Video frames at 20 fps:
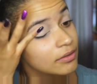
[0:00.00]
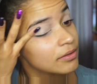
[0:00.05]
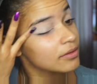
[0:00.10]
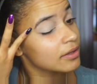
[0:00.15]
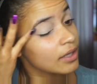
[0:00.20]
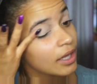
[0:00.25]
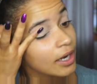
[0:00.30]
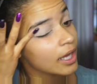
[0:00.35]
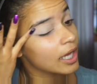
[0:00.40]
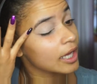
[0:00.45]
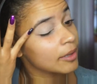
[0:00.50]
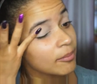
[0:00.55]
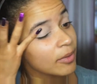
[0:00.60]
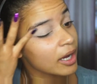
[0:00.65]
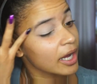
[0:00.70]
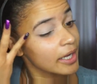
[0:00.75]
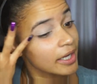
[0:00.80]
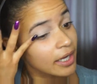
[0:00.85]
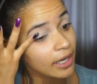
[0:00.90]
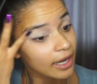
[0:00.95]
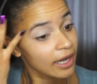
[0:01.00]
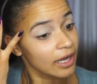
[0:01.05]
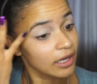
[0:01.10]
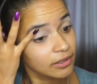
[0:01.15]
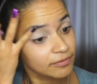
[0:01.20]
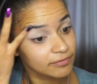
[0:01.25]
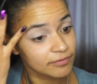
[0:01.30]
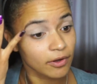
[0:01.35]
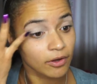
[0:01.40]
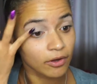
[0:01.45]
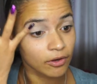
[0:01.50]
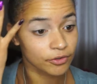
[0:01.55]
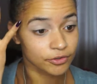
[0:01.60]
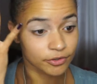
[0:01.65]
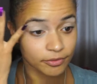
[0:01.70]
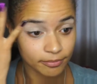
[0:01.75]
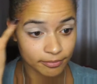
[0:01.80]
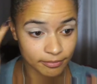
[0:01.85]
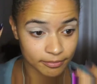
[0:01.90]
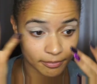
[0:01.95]
that I might have
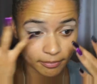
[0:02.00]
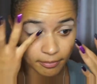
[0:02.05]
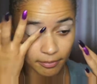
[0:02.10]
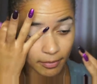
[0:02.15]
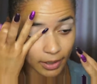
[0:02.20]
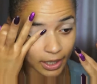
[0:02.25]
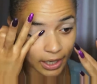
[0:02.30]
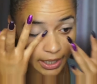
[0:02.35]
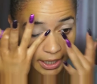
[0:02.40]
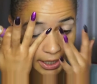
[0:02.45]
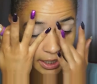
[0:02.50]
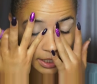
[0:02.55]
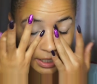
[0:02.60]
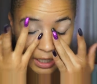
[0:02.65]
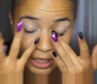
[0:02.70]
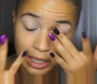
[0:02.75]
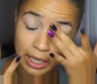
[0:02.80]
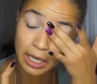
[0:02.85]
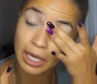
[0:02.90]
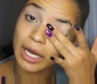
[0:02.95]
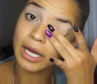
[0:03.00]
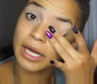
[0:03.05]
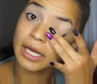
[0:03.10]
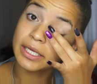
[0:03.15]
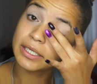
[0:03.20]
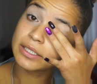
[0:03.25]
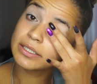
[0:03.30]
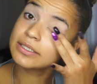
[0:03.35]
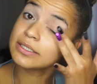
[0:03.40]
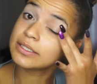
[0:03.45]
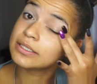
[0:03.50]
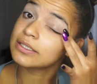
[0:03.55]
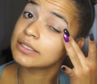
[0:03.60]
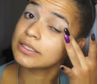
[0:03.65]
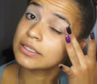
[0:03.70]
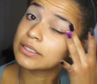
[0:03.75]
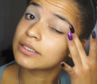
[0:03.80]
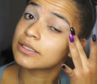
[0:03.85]
on my eyes.